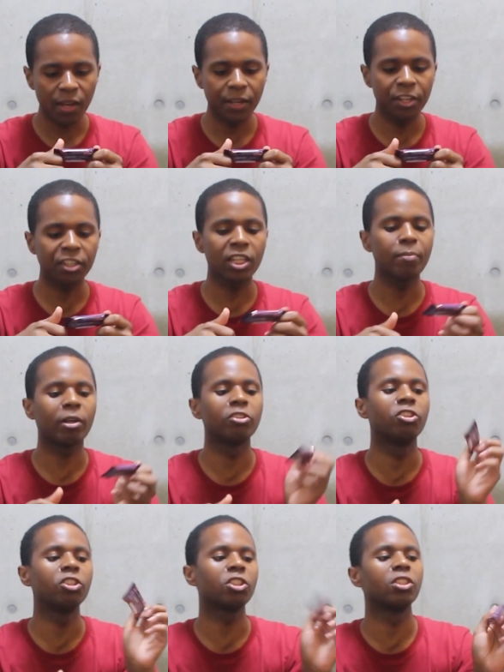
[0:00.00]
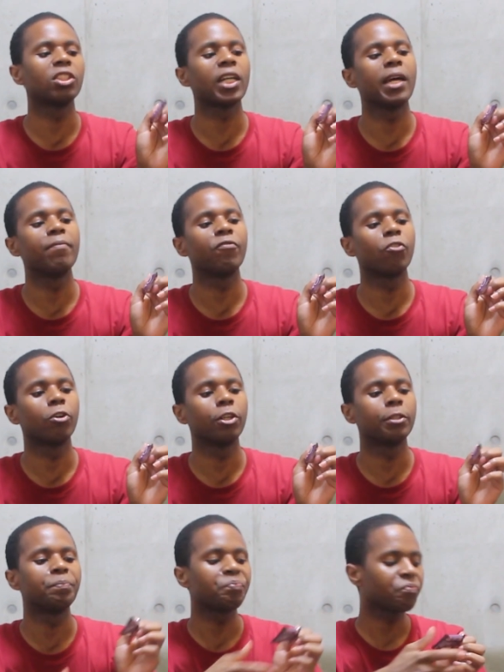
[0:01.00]
And it came out just in time
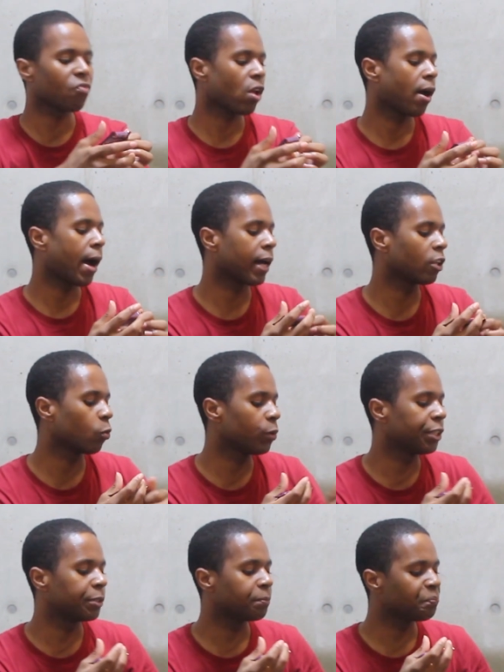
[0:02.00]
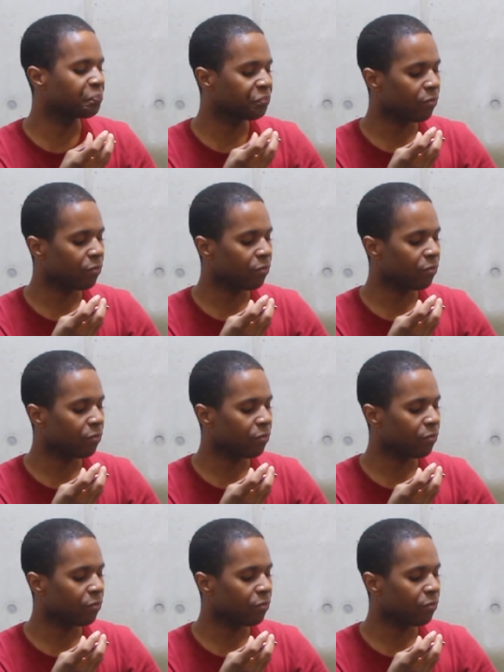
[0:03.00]
for Halloween